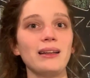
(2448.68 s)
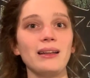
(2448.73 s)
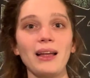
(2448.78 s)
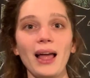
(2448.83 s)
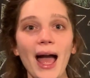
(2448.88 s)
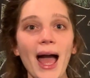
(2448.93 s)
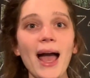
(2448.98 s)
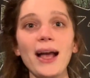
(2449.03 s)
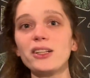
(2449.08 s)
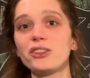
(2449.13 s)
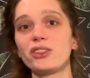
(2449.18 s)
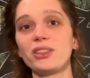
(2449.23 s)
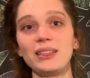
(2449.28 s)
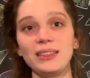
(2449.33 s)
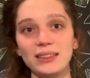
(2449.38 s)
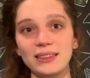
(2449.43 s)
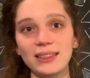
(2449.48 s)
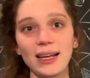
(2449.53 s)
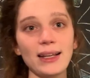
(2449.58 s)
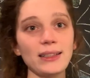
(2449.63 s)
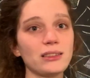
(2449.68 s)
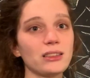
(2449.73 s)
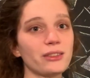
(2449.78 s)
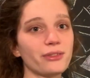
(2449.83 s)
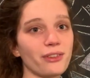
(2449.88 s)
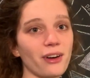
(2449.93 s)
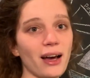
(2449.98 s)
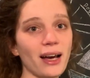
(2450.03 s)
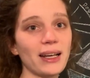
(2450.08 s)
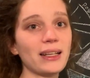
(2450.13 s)
actually
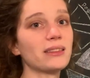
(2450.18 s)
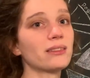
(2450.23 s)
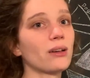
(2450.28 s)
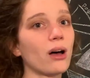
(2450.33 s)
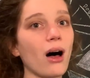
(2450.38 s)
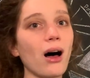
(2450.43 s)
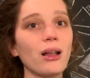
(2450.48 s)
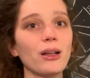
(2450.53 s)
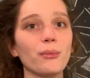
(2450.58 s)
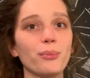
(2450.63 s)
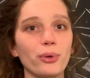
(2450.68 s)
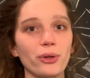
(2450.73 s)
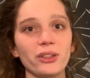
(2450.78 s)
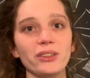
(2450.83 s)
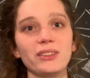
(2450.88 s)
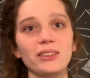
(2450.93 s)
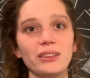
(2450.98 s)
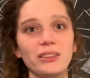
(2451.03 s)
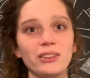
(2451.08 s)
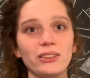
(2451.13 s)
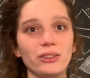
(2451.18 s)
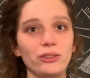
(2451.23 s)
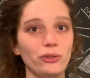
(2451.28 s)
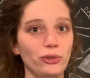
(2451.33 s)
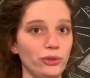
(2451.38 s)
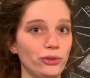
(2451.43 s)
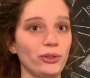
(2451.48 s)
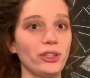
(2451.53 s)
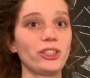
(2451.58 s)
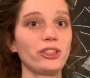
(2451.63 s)
satisfies all a person's
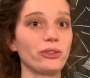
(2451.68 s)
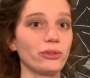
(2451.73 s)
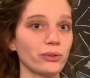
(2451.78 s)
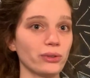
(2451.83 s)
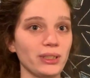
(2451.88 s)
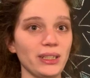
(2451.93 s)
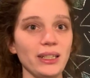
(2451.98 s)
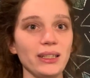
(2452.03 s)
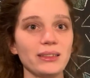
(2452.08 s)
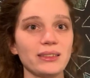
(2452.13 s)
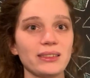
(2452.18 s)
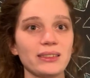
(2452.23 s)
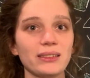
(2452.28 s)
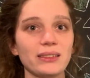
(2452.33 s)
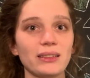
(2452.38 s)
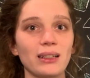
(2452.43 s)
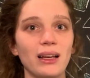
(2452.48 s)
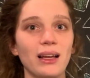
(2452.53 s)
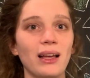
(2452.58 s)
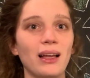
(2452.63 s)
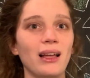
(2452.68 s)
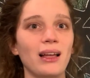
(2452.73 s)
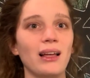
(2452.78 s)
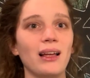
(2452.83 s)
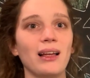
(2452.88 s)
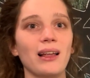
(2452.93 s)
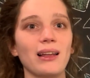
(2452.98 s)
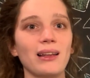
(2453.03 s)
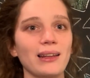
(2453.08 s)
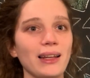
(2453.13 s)
nutritional needs,
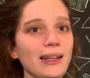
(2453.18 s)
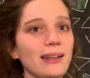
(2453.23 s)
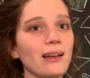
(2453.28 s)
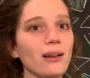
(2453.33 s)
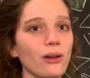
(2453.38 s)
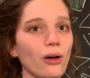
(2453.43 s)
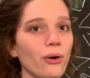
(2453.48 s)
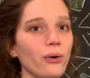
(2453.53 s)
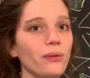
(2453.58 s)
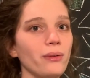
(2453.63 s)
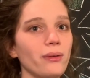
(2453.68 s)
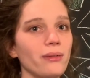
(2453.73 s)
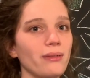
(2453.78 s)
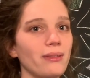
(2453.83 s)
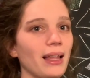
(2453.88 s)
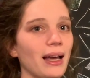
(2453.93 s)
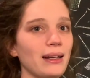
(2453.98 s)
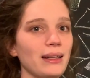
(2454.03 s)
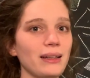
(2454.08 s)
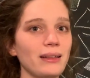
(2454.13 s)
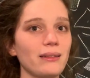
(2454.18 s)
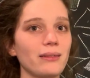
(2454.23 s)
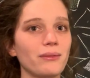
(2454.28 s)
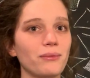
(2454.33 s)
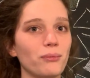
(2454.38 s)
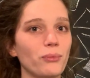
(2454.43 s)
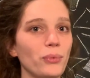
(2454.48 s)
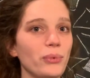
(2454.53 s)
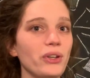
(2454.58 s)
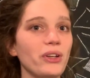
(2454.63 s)
let alone that it
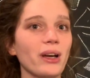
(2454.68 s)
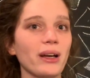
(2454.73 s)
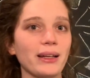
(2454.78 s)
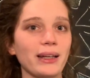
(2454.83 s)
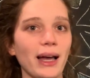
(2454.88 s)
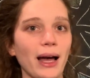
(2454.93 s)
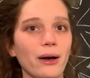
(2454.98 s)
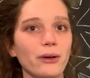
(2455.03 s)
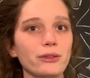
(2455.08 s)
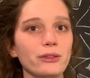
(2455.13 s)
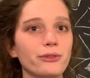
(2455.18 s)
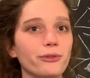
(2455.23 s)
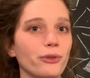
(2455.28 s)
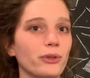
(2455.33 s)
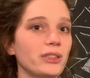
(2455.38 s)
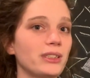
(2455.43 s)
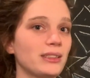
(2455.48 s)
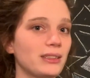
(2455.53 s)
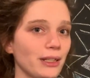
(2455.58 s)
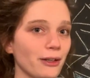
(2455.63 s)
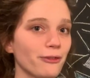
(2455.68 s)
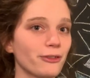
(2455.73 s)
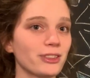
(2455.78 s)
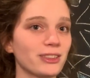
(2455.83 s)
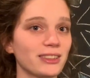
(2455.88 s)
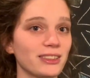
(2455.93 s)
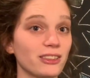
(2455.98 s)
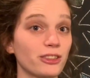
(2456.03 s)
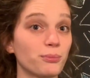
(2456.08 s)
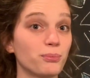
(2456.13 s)
would account for the
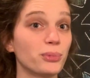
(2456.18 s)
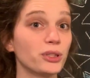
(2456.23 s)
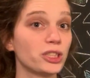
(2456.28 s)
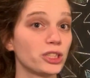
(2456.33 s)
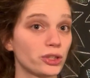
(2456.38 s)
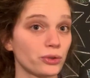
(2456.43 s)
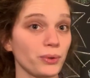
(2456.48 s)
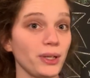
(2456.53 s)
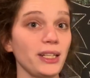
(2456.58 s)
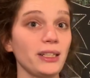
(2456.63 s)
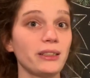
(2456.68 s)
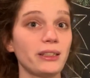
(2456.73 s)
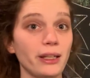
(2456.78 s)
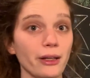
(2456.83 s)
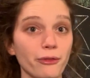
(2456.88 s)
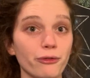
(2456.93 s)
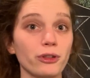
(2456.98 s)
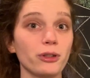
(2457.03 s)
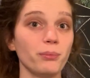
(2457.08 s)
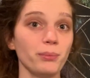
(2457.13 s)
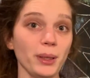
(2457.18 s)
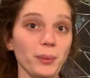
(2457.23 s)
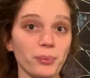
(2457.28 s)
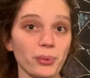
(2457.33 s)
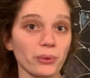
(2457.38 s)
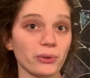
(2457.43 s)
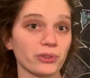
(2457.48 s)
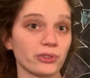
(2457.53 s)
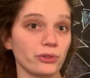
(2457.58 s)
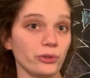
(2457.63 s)
differences between different
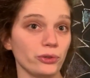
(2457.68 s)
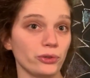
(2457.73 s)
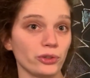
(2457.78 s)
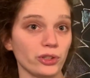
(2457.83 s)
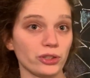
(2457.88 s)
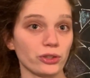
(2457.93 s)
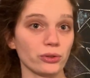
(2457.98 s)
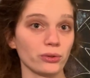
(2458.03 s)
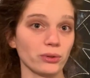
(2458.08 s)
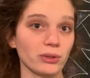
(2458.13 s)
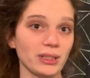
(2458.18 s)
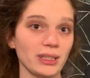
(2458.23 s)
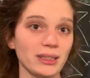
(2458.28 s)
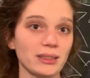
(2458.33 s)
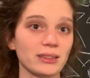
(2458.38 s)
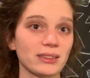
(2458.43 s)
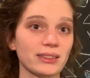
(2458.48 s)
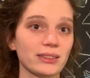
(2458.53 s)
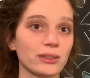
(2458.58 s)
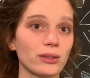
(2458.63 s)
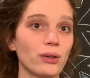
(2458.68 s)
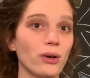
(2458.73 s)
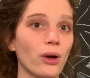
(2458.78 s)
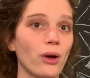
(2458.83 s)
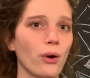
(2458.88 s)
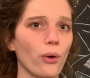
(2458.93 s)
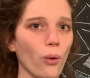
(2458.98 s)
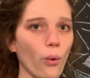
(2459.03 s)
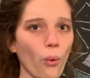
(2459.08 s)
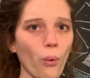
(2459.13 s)
people's nutritional needs
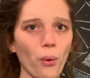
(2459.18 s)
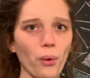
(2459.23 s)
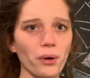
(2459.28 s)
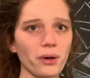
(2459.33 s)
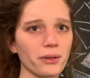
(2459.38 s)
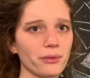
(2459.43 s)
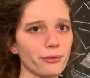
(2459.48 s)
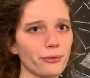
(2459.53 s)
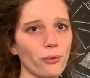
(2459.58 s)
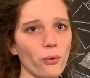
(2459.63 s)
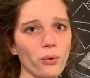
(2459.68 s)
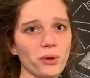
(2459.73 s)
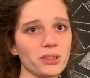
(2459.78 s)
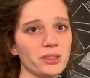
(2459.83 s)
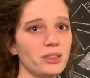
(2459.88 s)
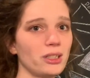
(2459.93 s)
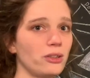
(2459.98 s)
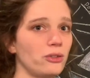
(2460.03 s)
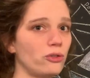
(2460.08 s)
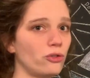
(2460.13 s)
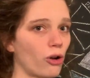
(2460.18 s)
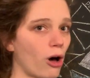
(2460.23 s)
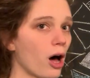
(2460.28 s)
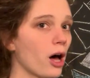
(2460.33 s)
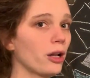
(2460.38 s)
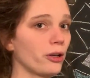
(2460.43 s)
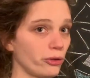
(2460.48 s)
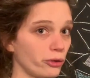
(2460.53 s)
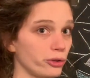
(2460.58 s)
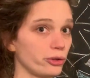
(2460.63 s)
or for the
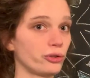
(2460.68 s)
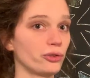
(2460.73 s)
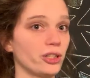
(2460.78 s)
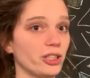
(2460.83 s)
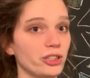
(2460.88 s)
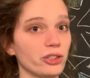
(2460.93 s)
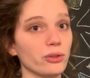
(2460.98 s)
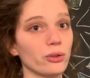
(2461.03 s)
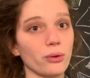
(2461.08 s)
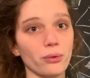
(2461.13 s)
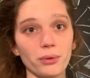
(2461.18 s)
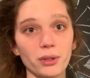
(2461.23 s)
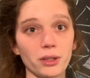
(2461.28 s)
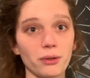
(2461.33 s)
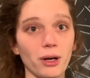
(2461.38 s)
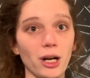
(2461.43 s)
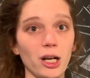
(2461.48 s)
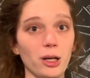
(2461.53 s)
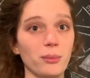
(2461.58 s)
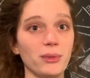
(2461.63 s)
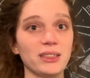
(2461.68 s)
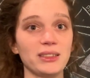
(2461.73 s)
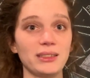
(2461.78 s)
non-nutritional requirements